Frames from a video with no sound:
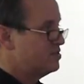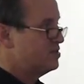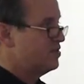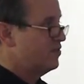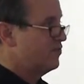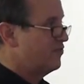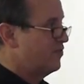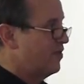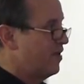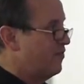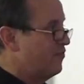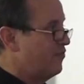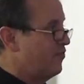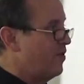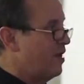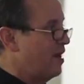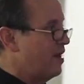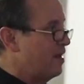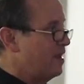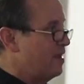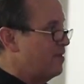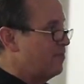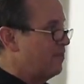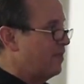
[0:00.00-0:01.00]
of where
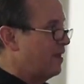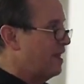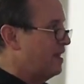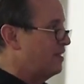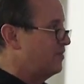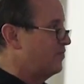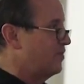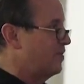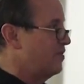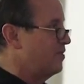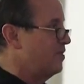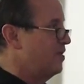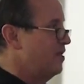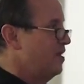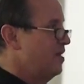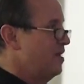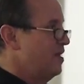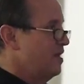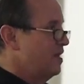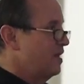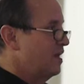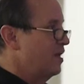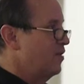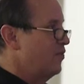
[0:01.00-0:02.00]
implants can
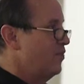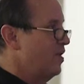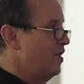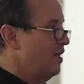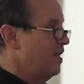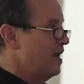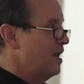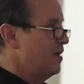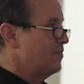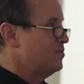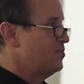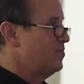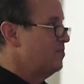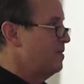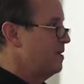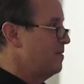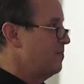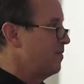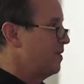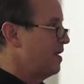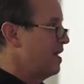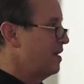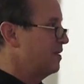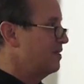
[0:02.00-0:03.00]
really help some
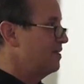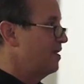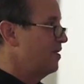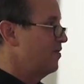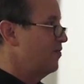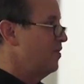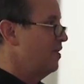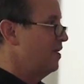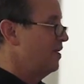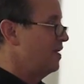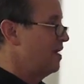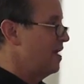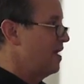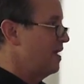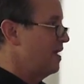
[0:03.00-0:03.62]
people out that are really kind